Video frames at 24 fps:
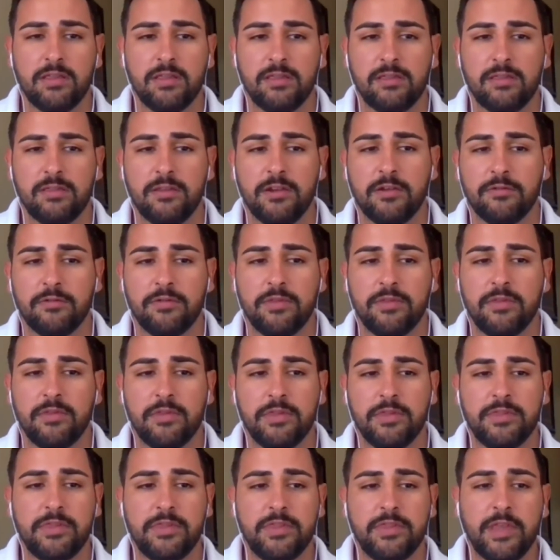you know,
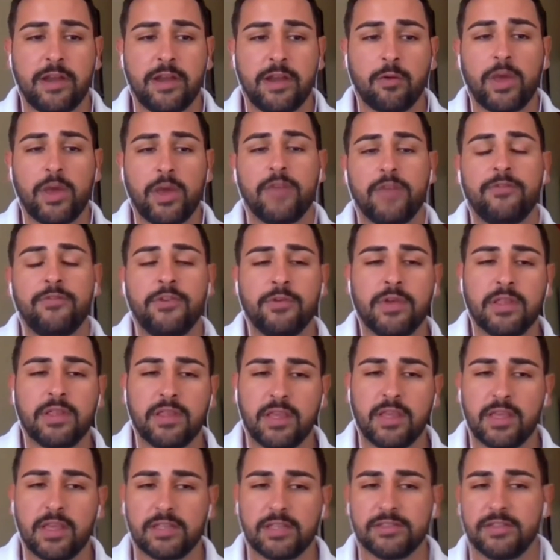their way of doing
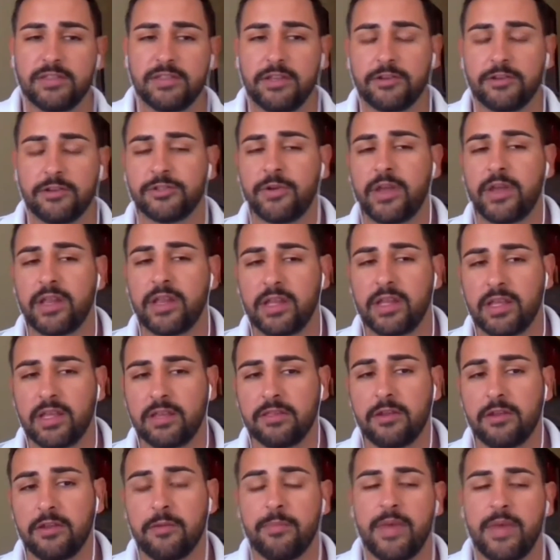things, their training,
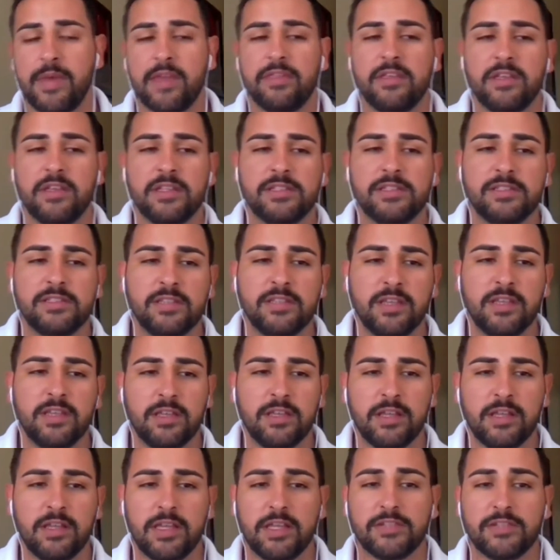their methods.
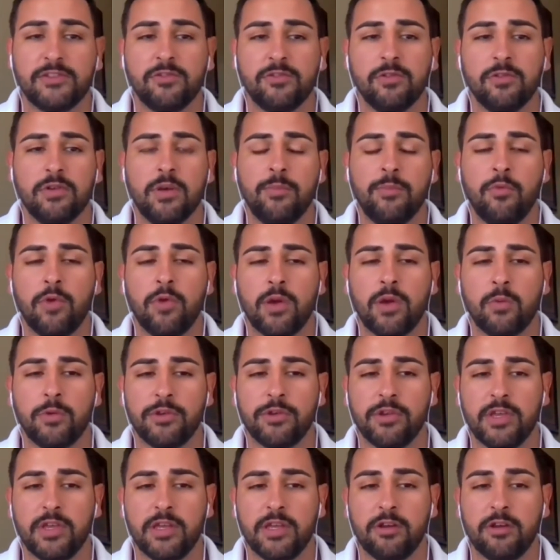It gets to a point where
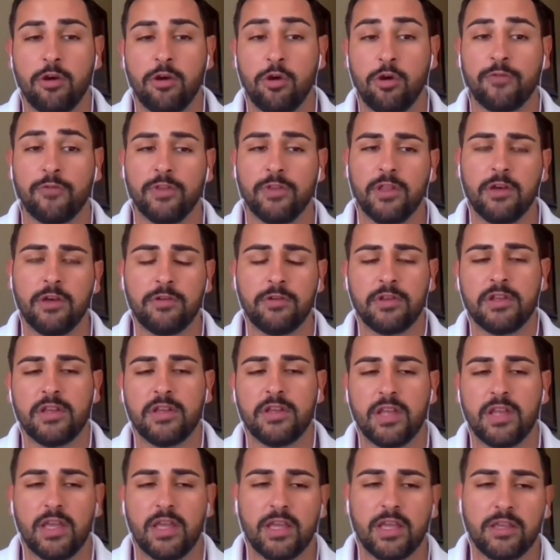you get
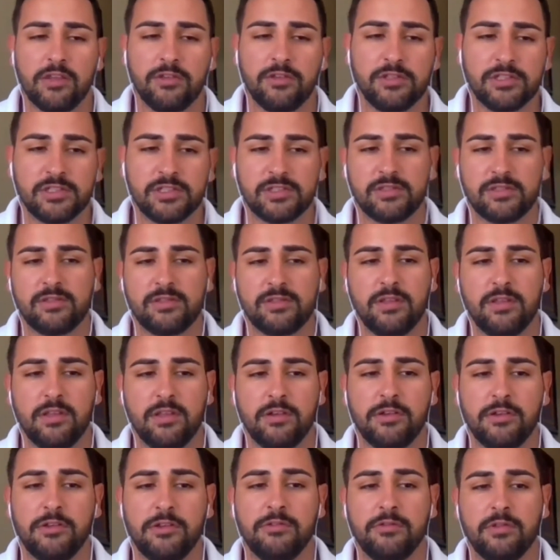overloaded and you just,
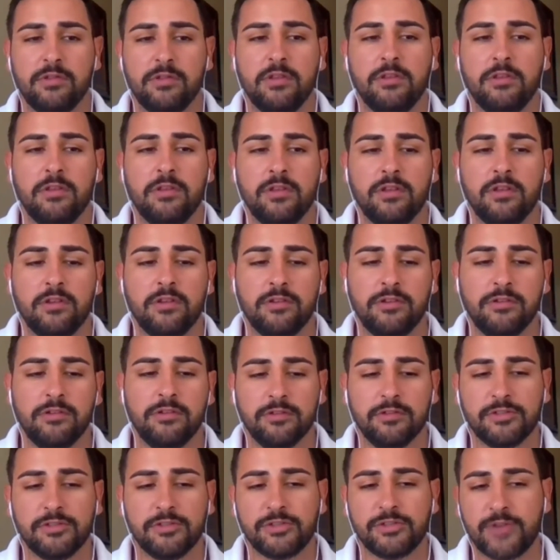you
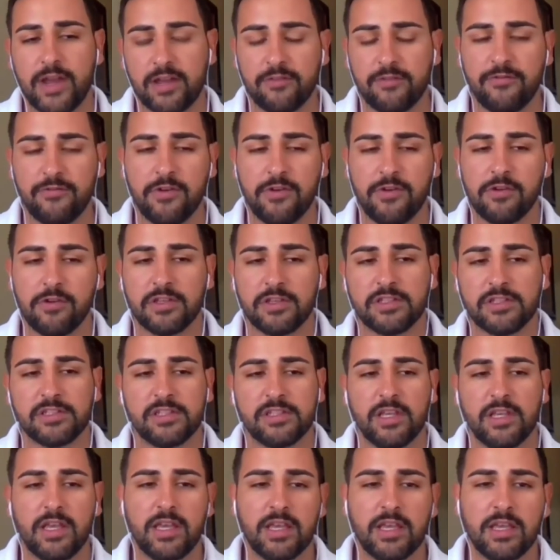lose track of
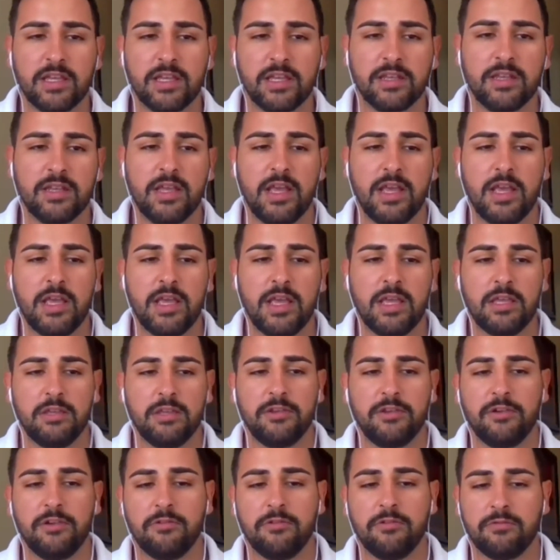focus and you
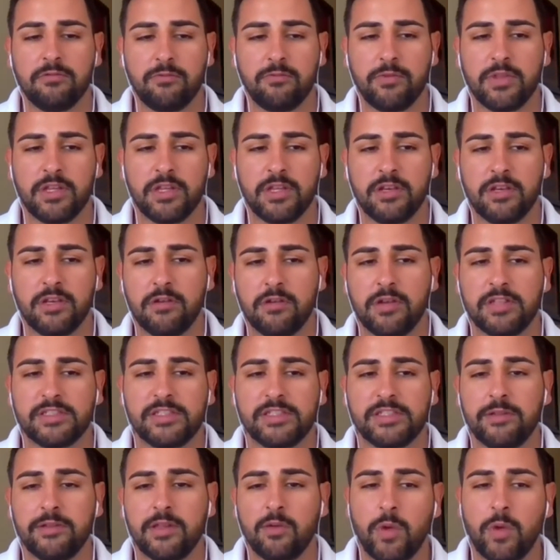don't really know
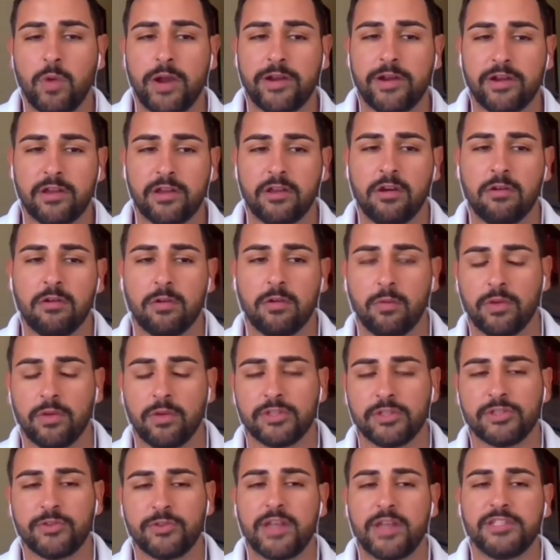necessarily where to go,
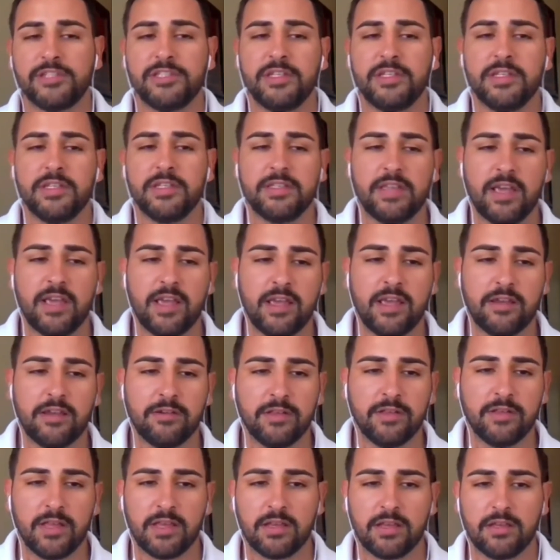what strategy to take,
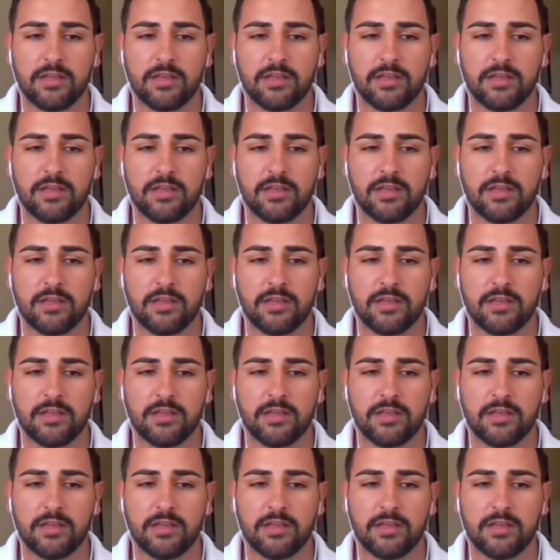or